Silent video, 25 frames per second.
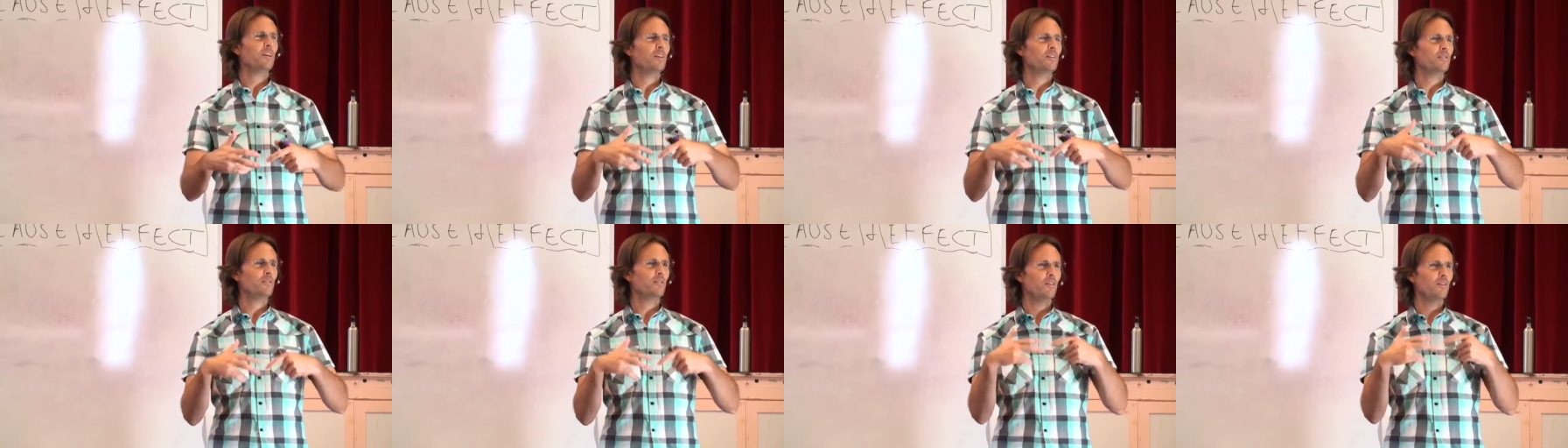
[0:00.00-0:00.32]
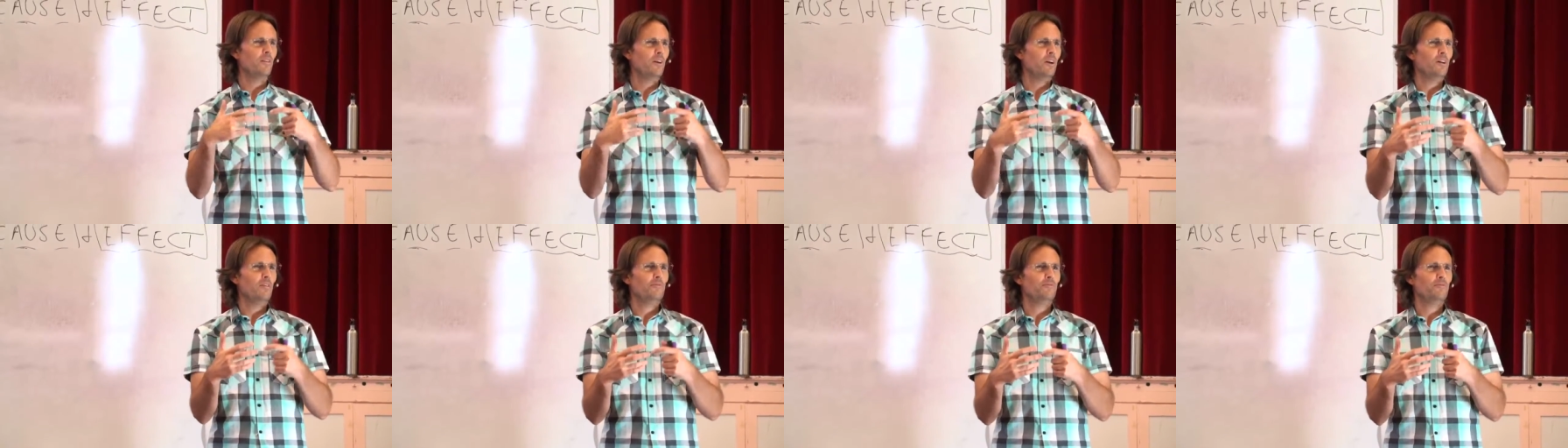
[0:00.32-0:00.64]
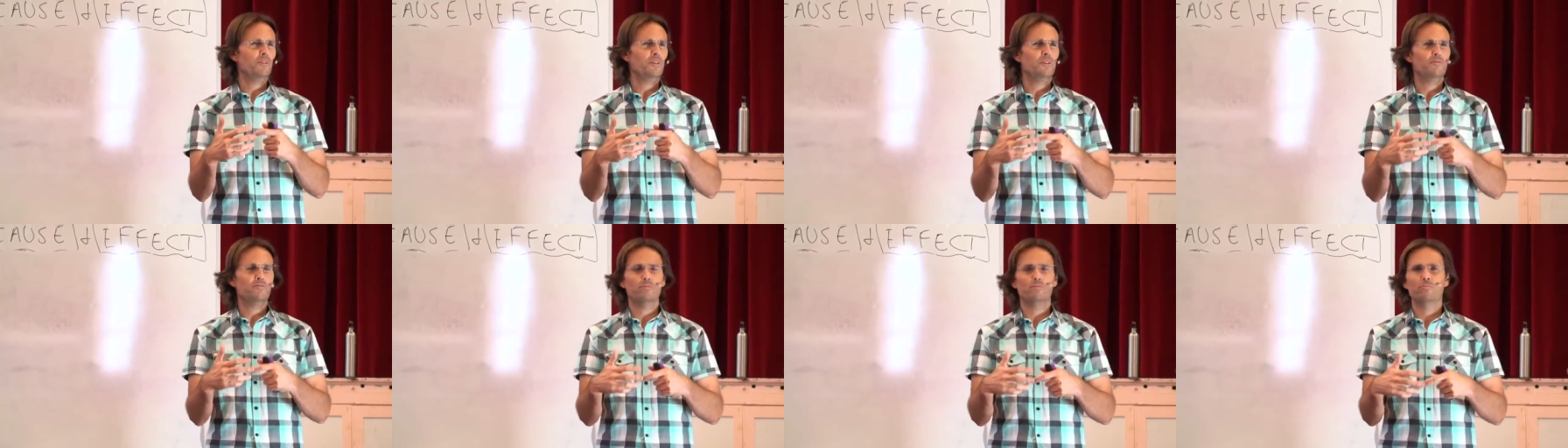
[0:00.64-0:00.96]
in your life
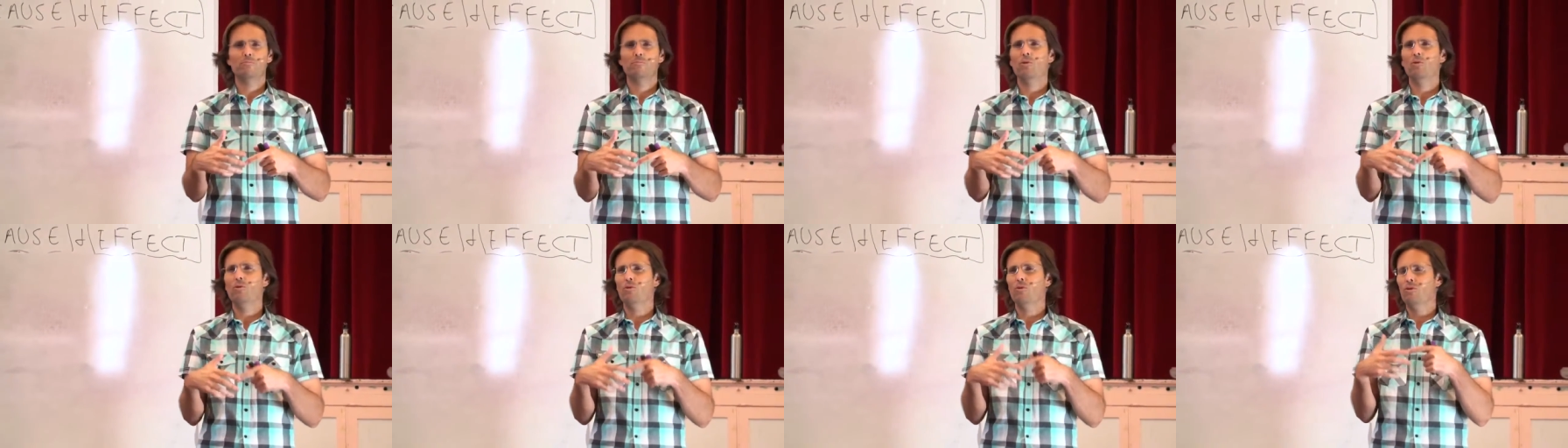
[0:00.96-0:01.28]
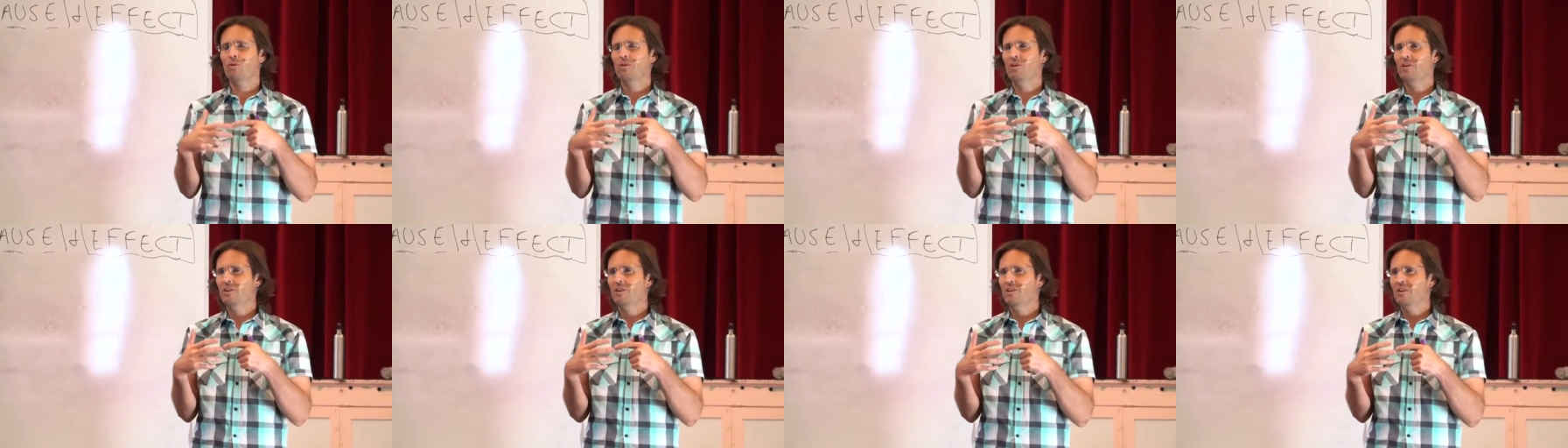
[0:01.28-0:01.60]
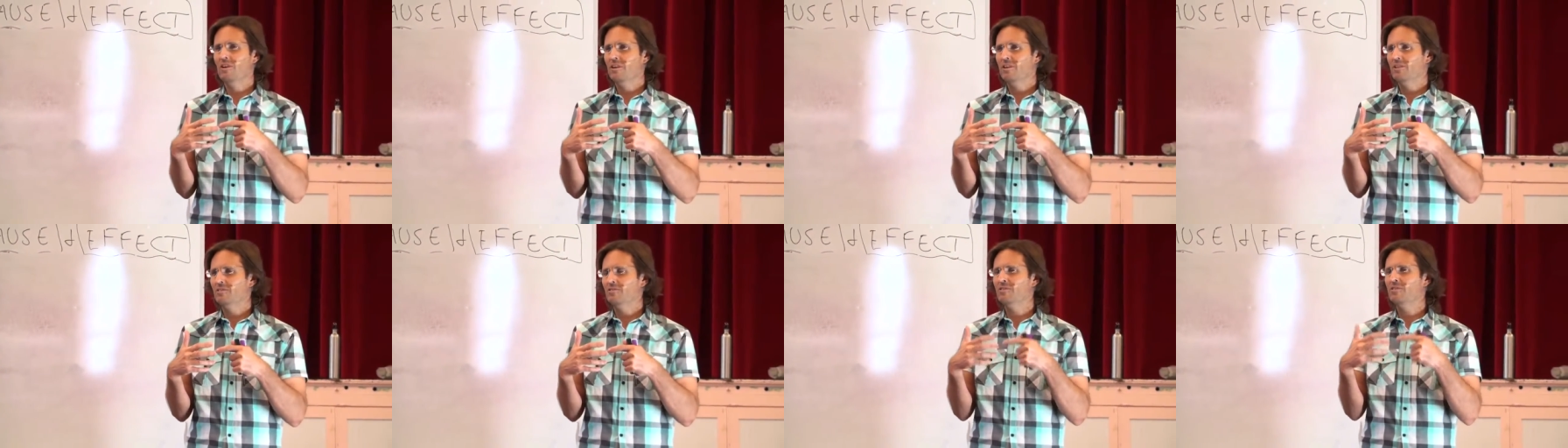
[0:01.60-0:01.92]
even more
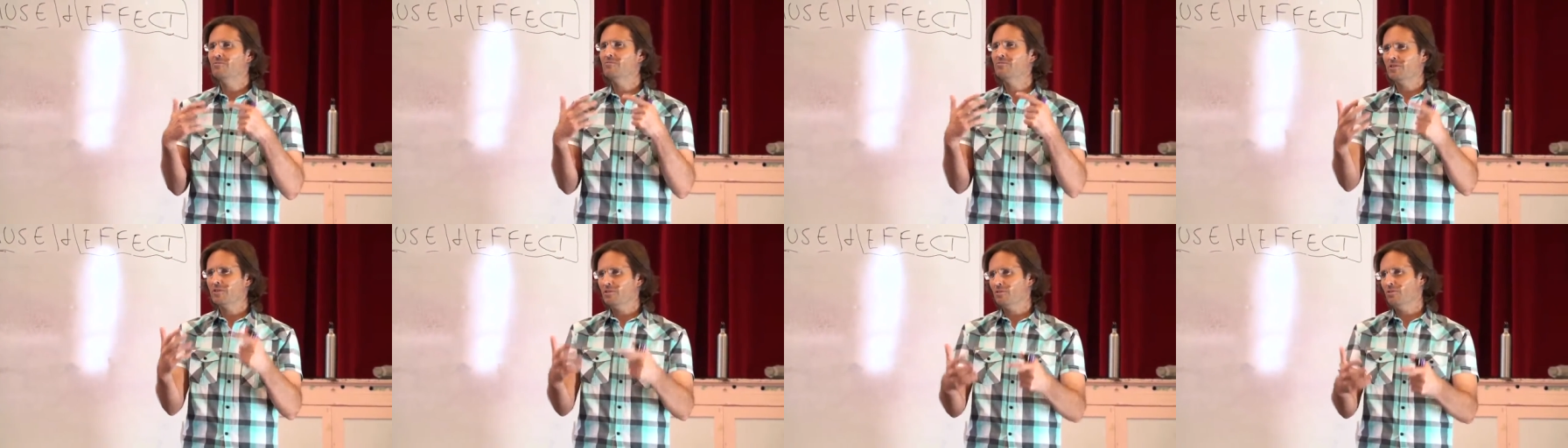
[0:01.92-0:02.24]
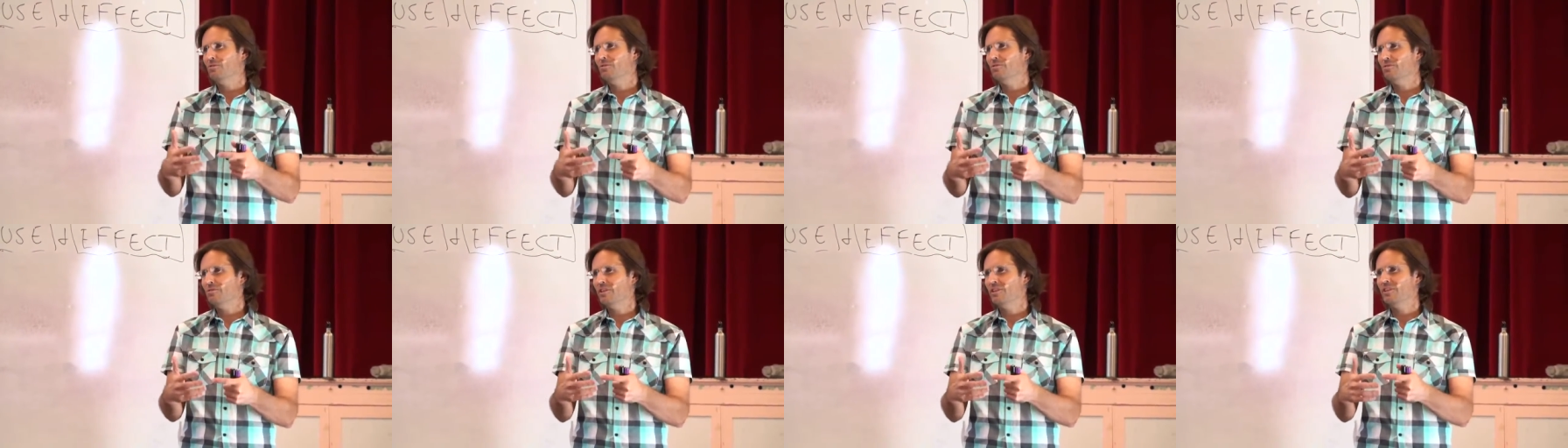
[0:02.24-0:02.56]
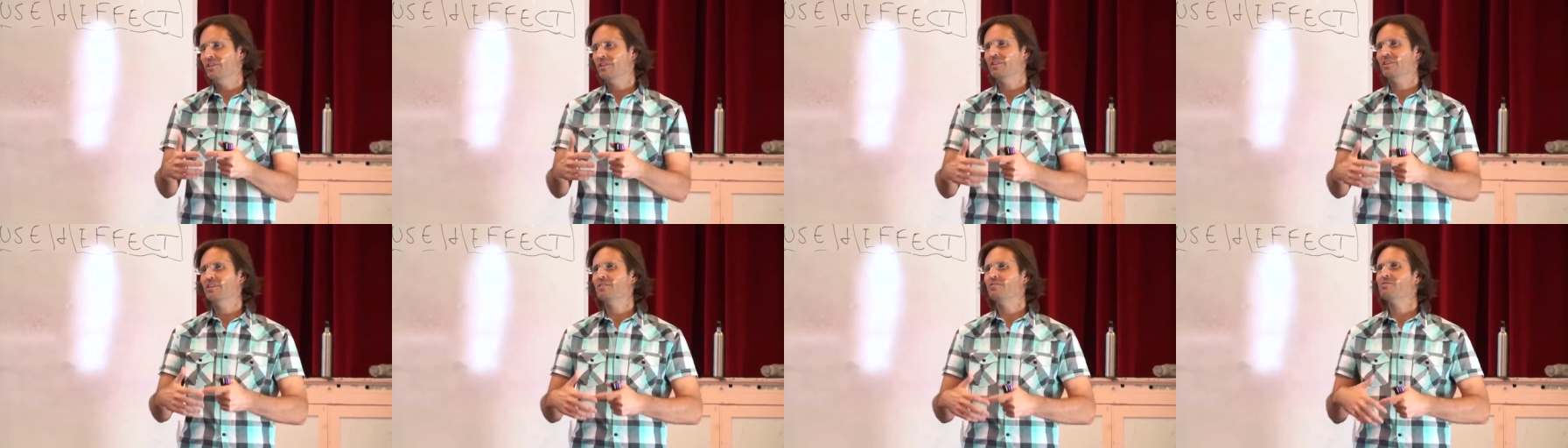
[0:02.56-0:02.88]
difficult than
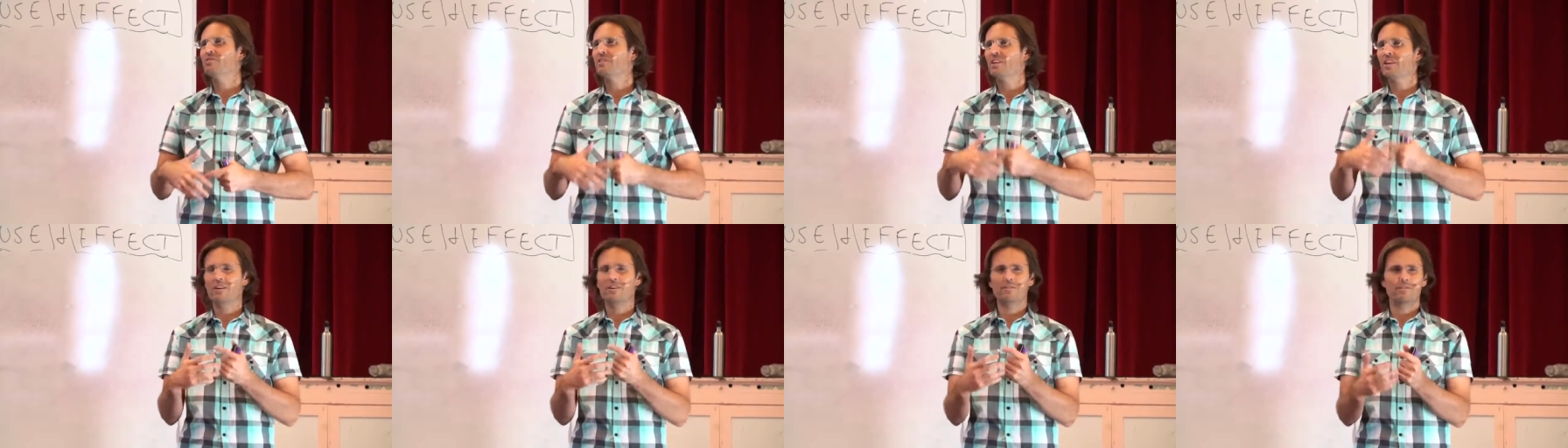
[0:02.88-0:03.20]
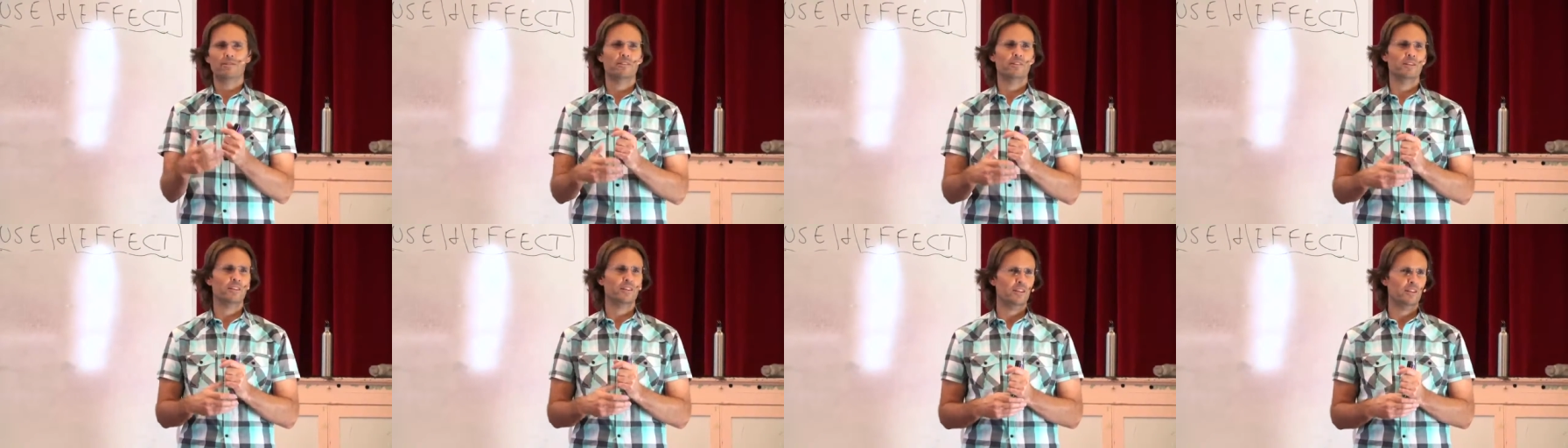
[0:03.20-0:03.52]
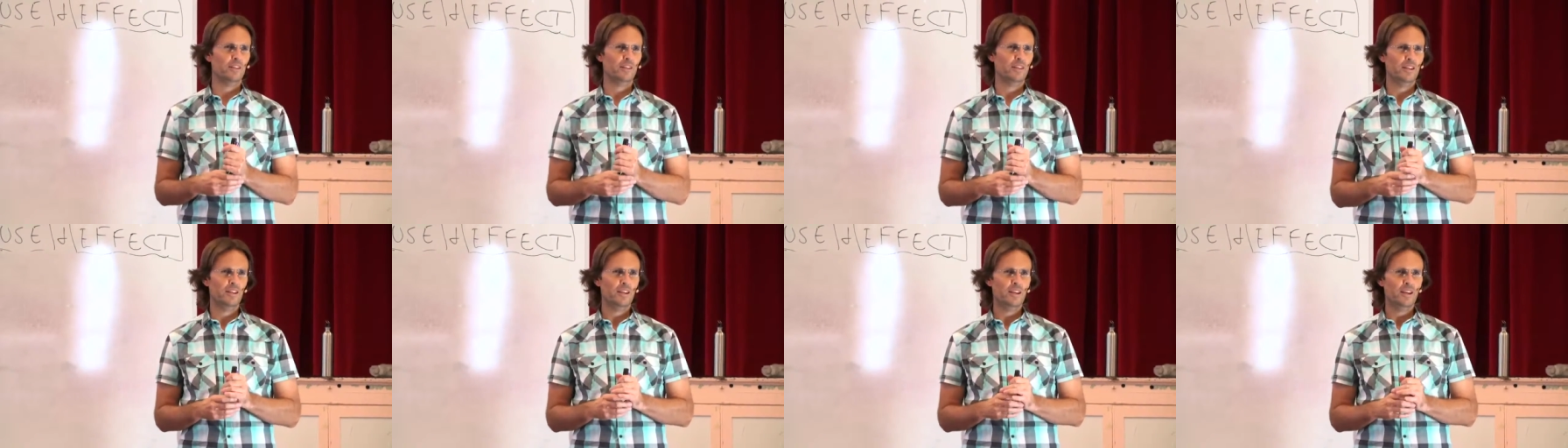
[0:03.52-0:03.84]
it is currently.